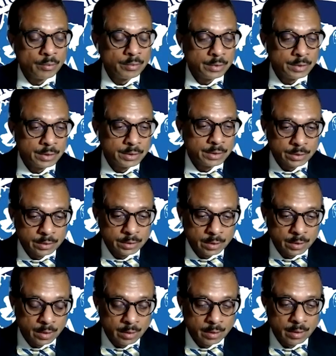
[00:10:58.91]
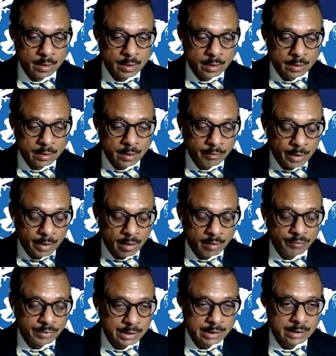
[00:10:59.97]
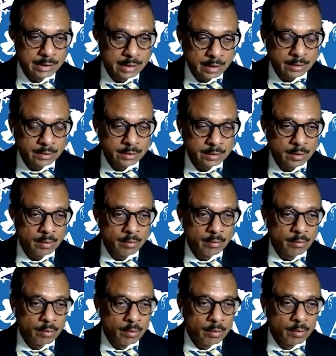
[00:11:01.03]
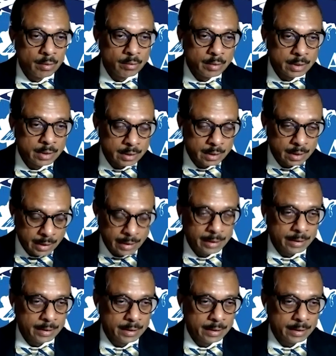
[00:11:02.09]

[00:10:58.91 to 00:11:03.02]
we need to know the fellow physicians, who in the country,